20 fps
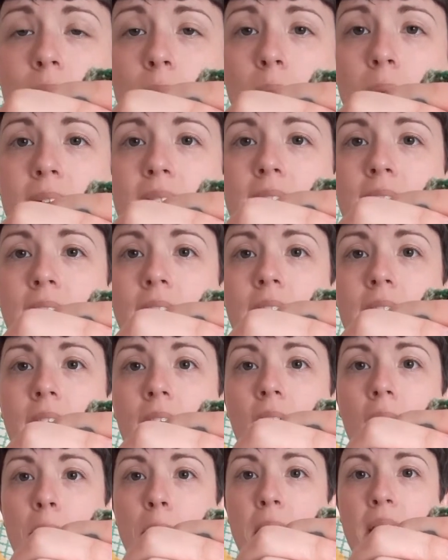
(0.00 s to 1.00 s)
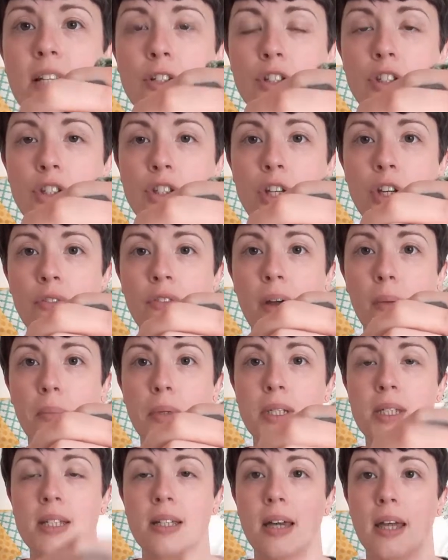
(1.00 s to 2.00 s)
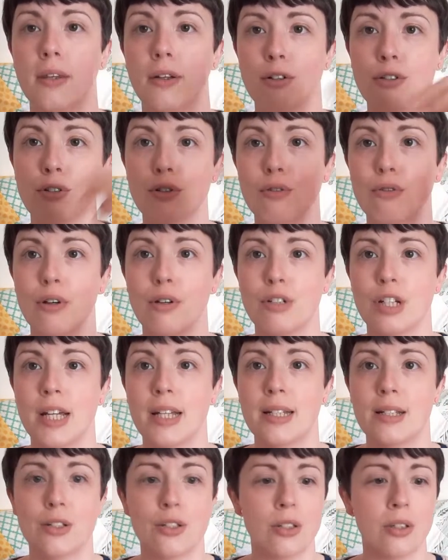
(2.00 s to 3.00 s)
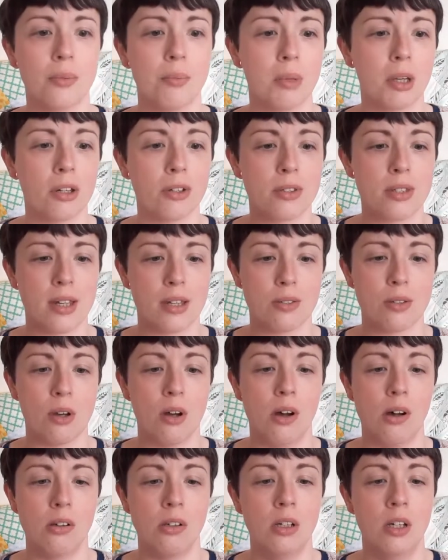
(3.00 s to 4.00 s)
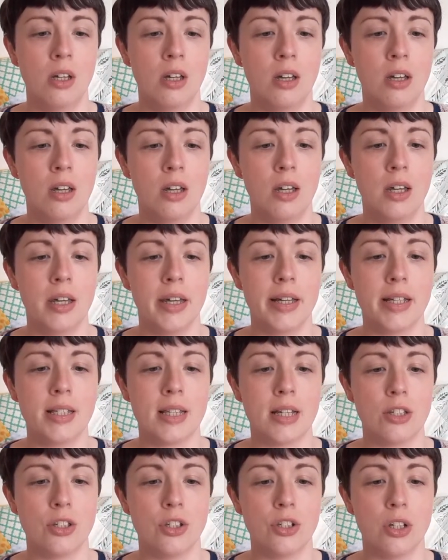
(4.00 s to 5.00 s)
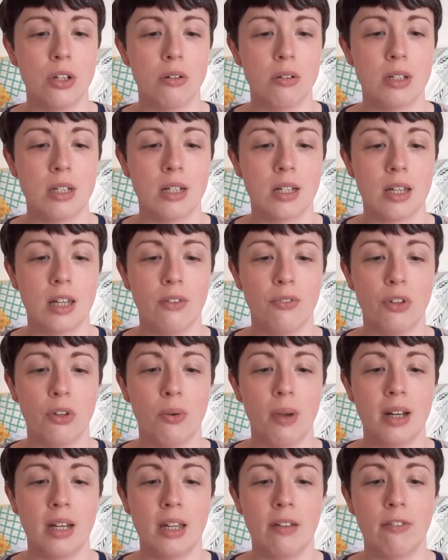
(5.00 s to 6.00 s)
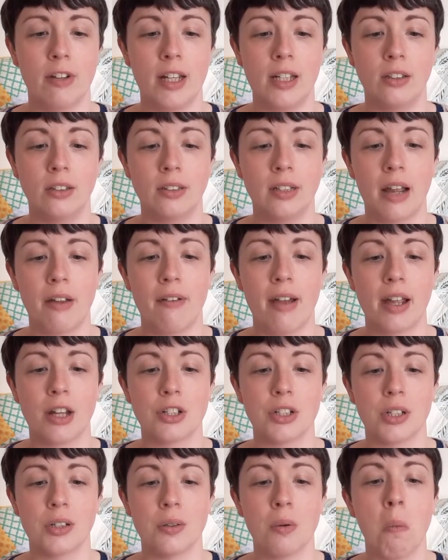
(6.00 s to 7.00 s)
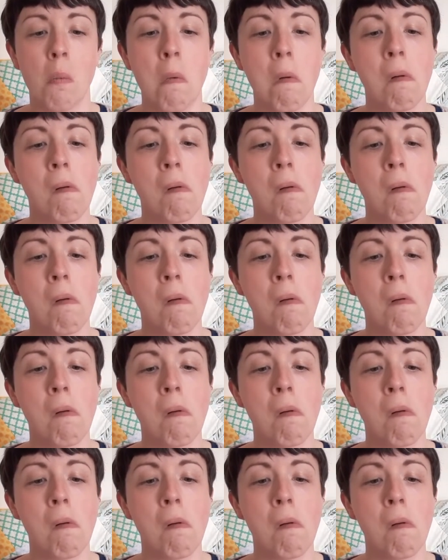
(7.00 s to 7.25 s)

Basically, I pinched the two fabrics together and just crocheted into them because that's all it said to do. It didn't give you any real direction.